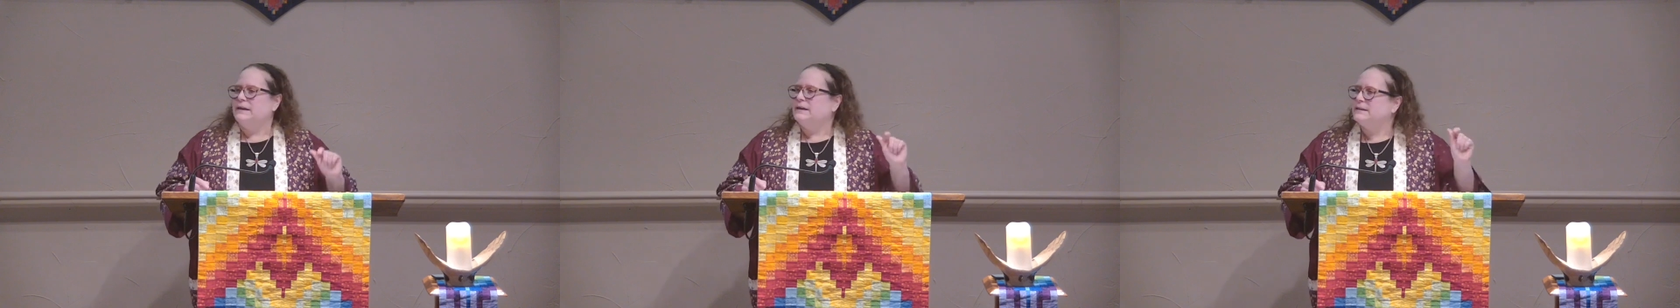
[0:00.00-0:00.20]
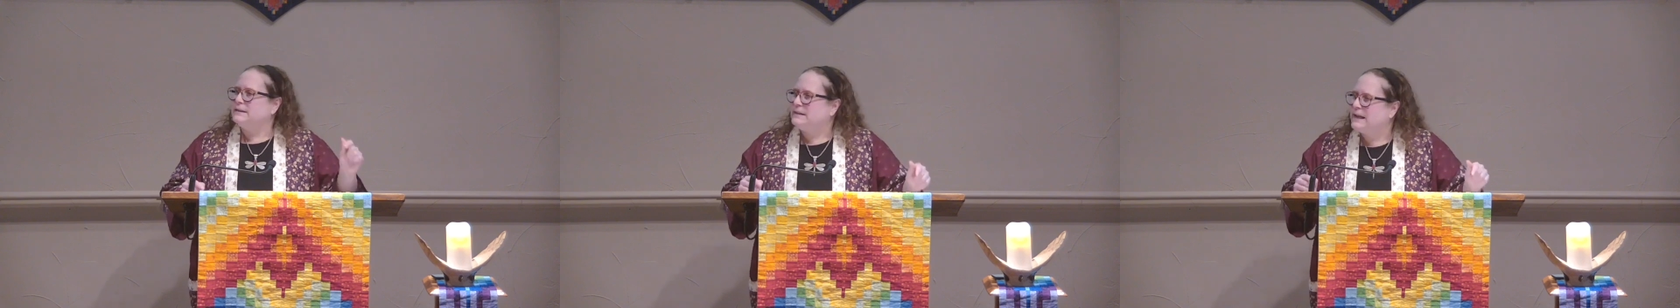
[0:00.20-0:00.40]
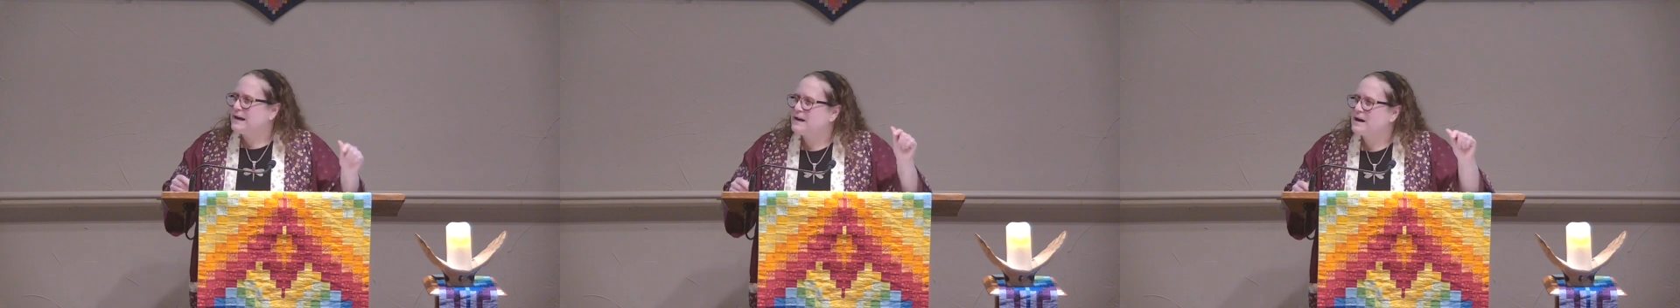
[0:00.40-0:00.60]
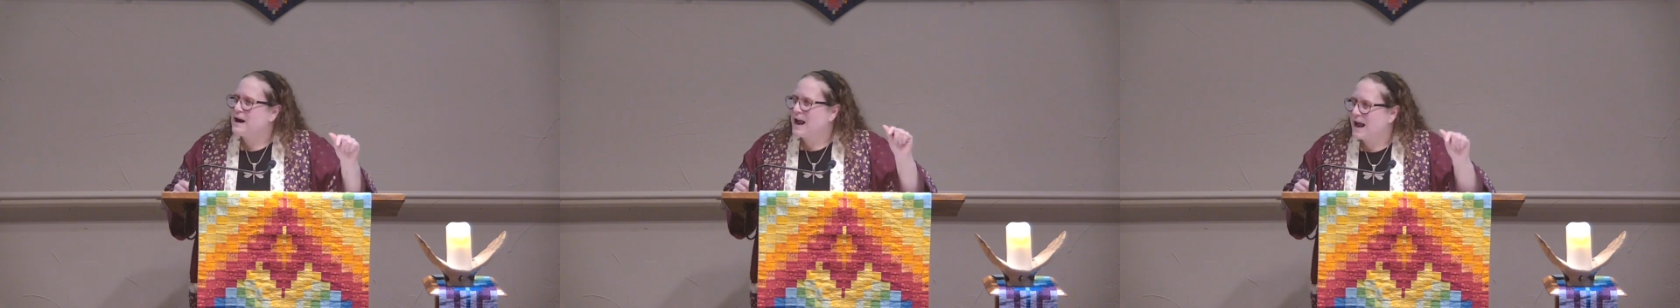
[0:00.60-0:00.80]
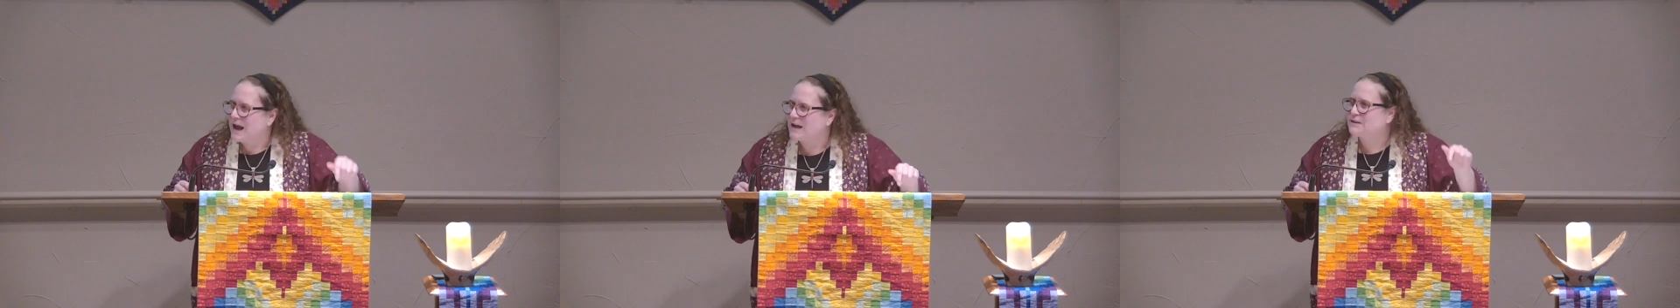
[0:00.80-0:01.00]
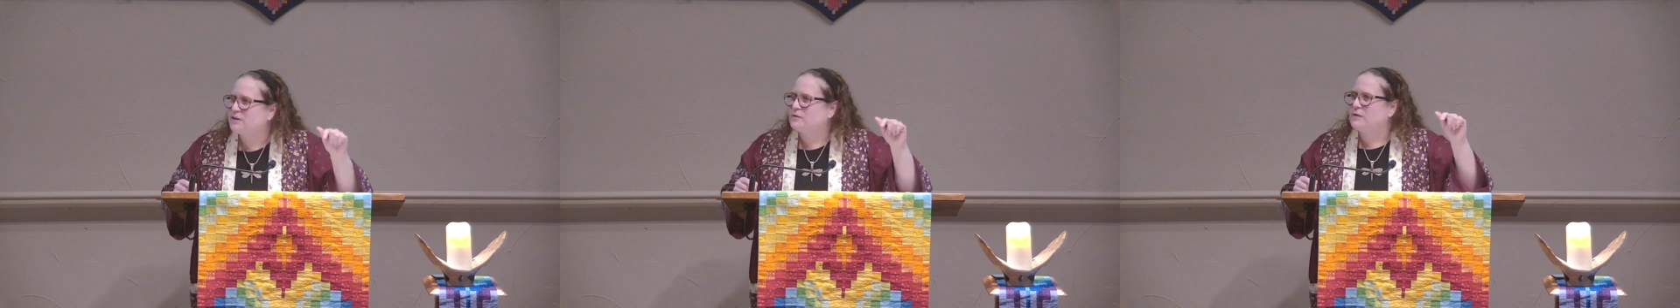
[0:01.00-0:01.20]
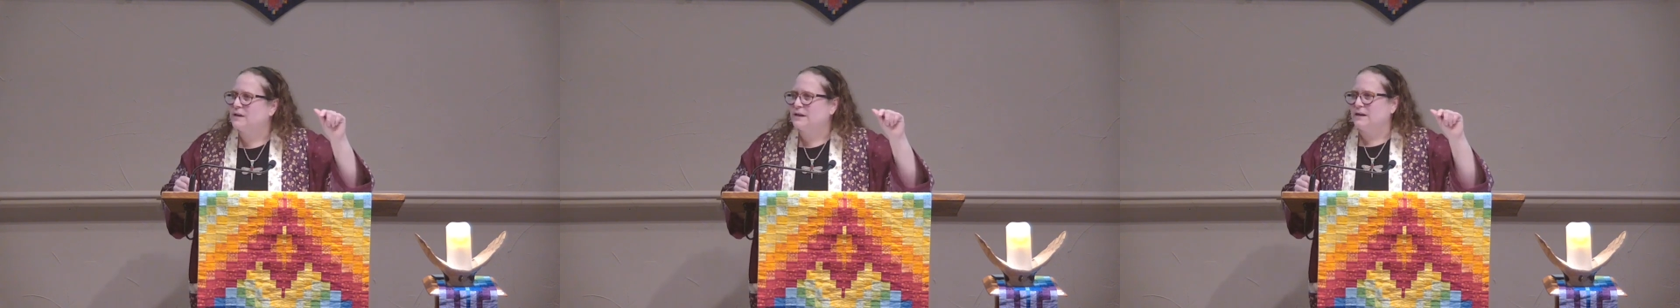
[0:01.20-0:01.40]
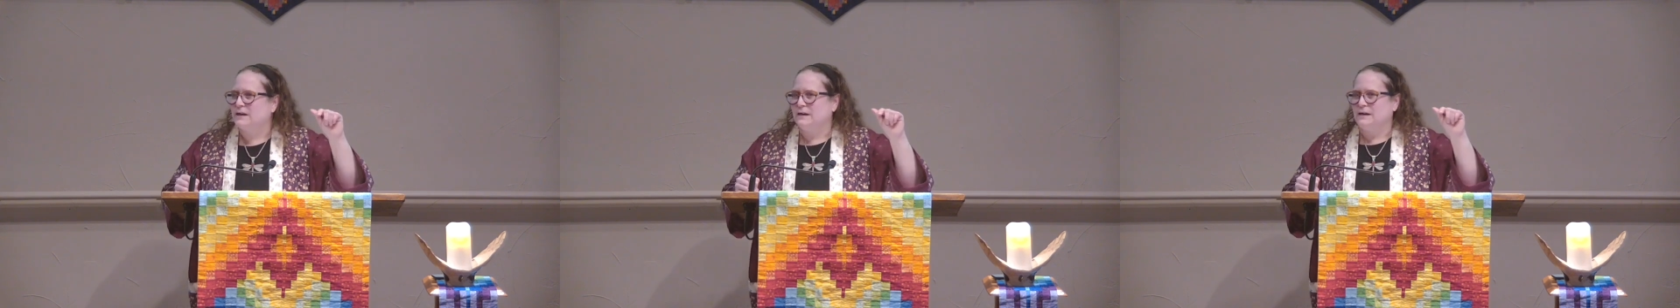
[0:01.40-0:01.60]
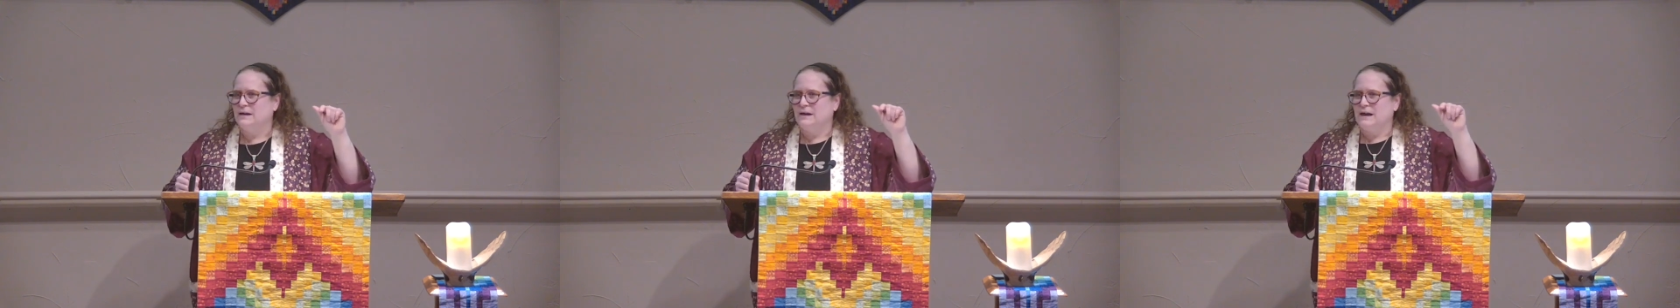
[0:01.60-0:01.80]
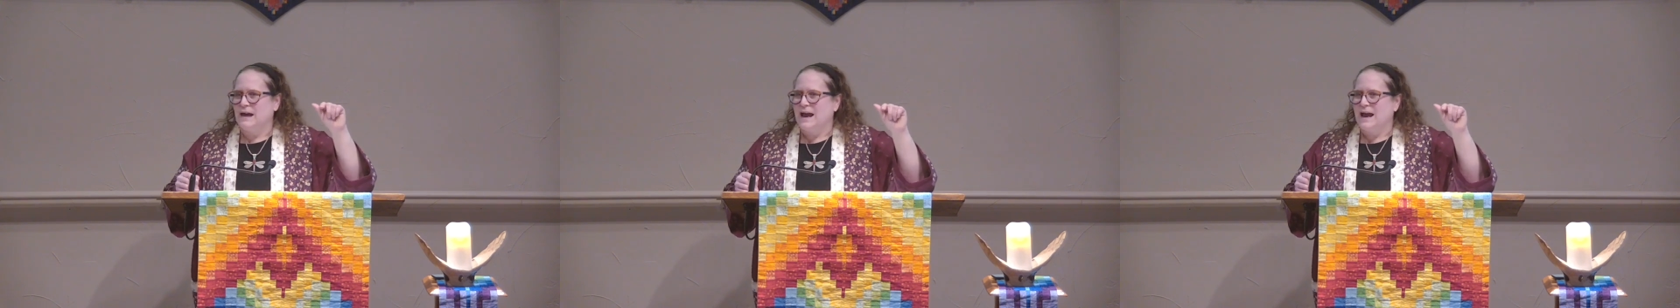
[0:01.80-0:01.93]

Is there actually